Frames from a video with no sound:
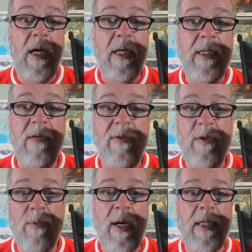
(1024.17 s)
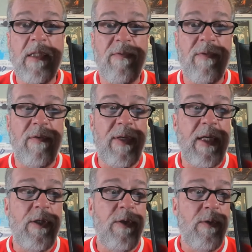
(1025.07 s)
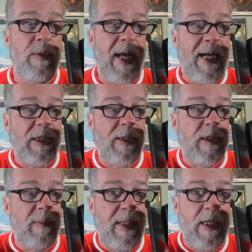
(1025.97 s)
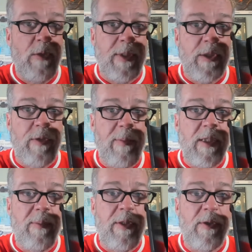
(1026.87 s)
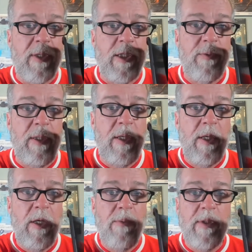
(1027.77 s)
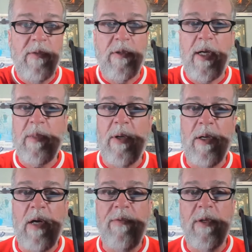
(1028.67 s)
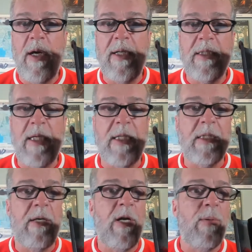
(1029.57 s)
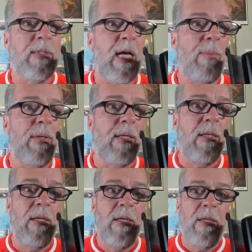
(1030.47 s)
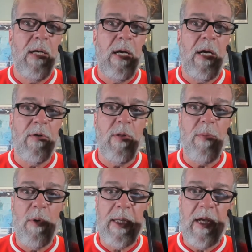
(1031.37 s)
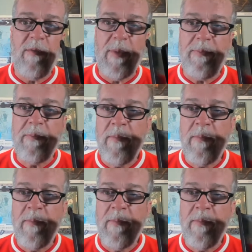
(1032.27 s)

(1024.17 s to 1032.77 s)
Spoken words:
given the rise of Hindu nationalism and Hindu extremism in your country, which I've talked about an awful lot. It's kind of scary what's happening under the Modi government.